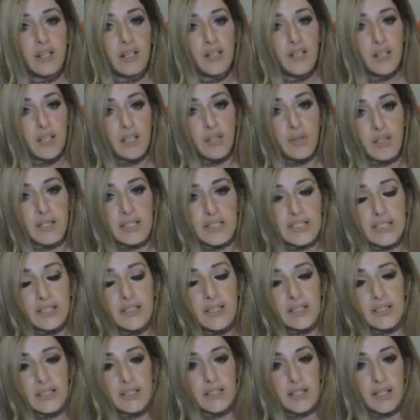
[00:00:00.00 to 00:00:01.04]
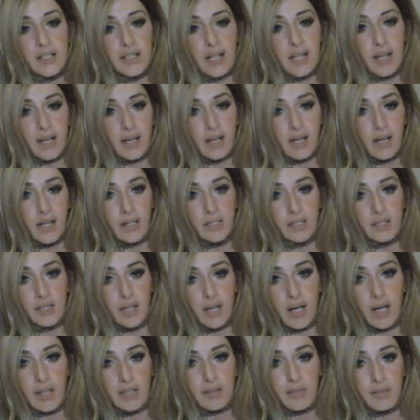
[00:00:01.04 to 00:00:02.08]
You can still see that
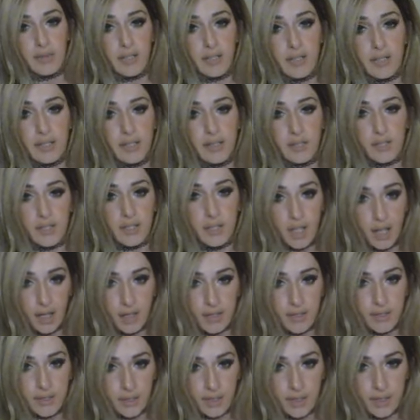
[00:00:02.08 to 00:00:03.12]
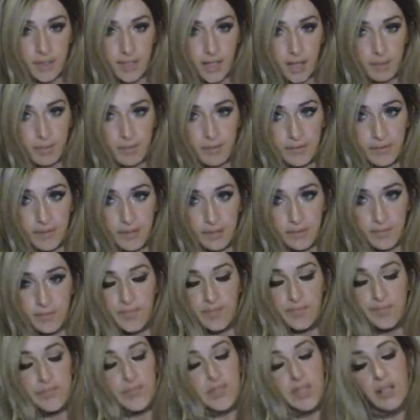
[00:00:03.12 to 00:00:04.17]
contrast, but there's colors on top of it.
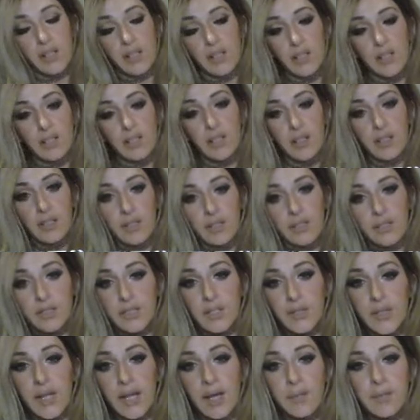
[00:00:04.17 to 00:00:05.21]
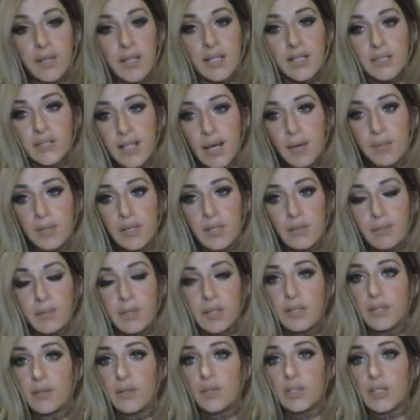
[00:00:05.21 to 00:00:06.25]
So that means I'm going to
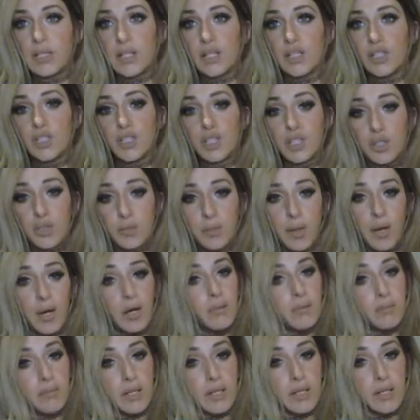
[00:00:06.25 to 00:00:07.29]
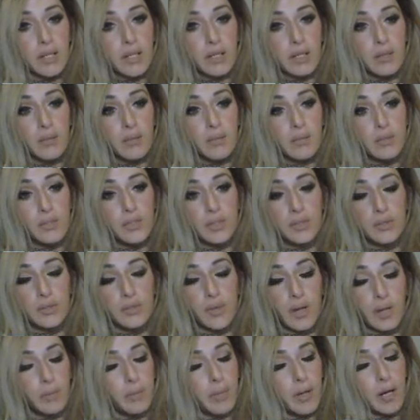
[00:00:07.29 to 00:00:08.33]
be using 2-part medium to
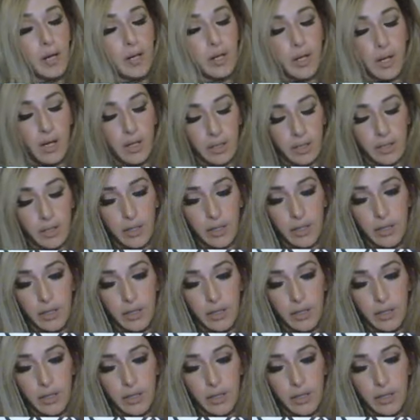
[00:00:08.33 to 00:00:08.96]
1-part color.